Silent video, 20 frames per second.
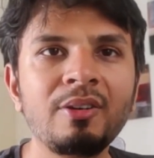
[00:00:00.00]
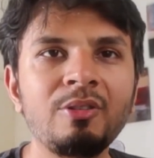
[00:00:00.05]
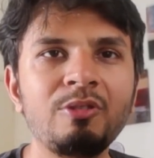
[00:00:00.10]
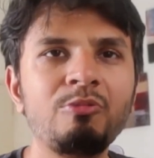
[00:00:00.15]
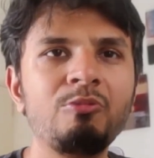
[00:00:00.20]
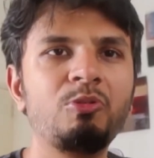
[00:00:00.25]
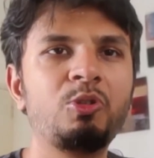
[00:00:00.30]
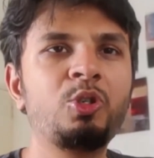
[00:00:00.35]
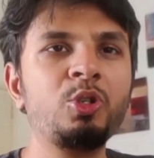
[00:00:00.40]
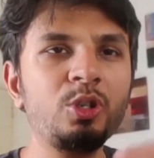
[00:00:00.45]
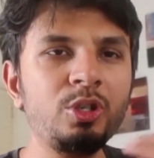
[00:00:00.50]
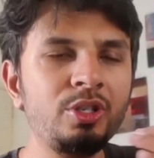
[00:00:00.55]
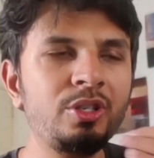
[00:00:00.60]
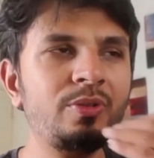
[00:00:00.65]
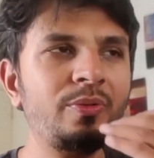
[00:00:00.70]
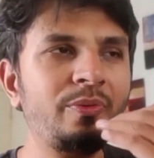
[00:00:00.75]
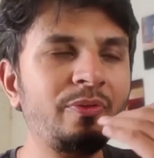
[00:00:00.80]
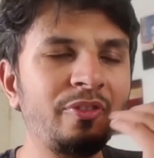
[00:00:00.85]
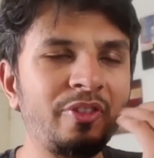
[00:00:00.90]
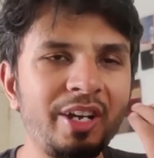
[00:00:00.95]
Should you
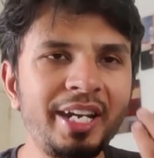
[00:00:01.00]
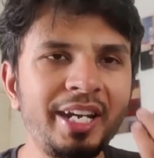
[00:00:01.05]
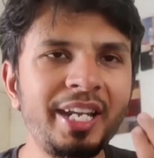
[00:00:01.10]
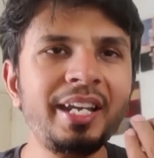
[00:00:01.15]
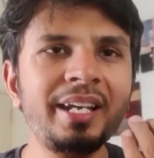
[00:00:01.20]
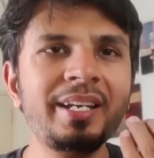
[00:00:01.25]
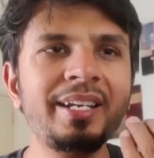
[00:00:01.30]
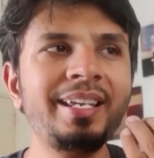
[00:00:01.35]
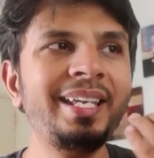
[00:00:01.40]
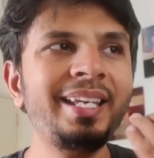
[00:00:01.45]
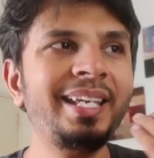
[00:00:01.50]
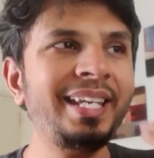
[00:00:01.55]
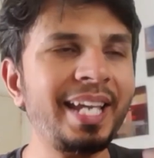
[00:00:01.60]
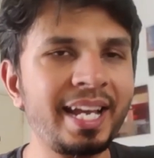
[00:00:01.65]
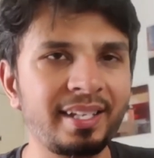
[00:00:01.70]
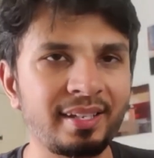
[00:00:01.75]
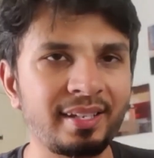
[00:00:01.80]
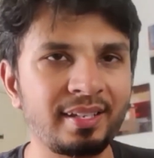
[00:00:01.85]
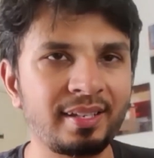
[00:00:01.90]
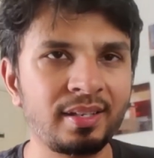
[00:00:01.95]
worry?
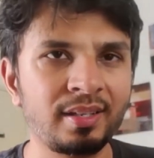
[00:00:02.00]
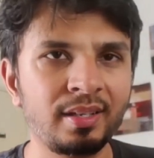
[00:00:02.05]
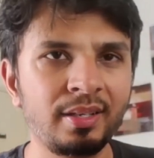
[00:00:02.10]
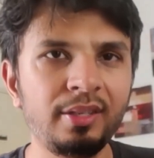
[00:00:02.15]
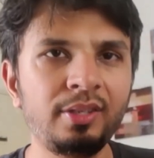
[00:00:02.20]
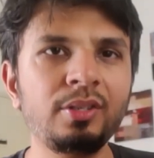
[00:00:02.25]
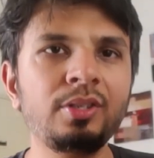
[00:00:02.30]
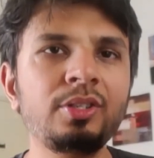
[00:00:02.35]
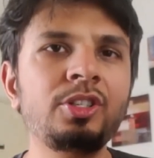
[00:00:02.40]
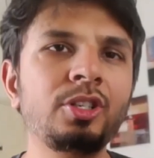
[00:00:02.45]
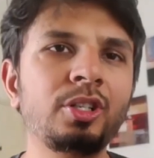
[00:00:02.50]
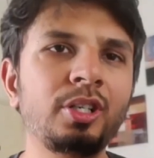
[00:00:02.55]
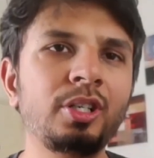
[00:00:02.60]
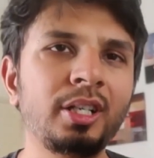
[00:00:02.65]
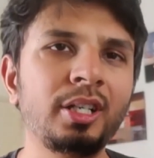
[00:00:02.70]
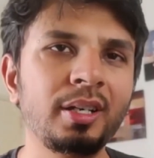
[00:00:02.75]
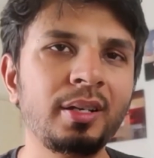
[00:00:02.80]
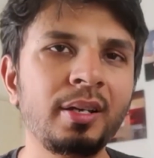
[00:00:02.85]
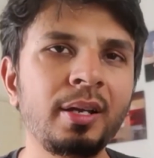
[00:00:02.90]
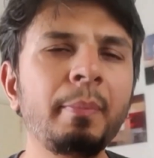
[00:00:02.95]
Yes, you
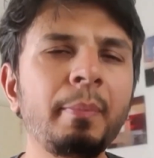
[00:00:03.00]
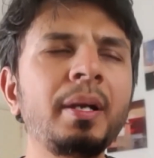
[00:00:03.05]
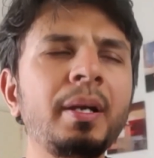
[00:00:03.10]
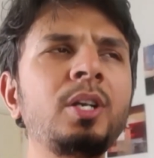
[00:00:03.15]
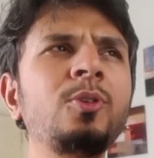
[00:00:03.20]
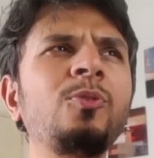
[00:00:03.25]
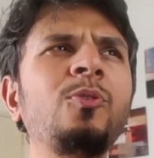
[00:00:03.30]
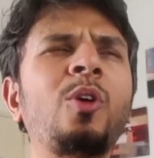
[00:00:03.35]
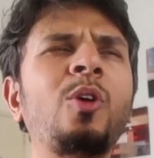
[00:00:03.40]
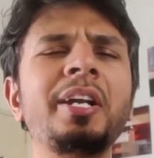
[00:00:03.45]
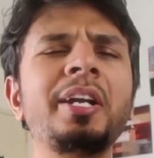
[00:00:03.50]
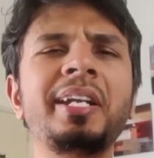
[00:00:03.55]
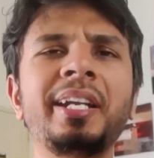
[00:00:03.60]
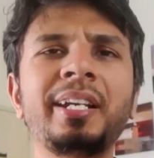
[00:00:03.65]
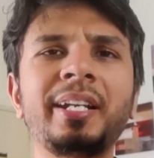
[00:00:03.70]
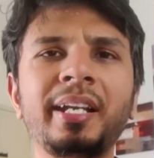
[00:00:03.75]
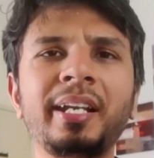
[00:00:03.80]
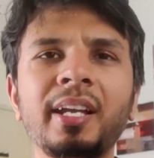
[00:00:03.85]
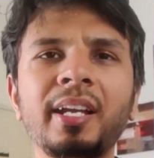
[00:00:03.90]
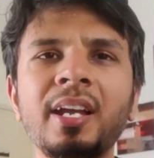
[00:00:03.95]
should. But to what degree?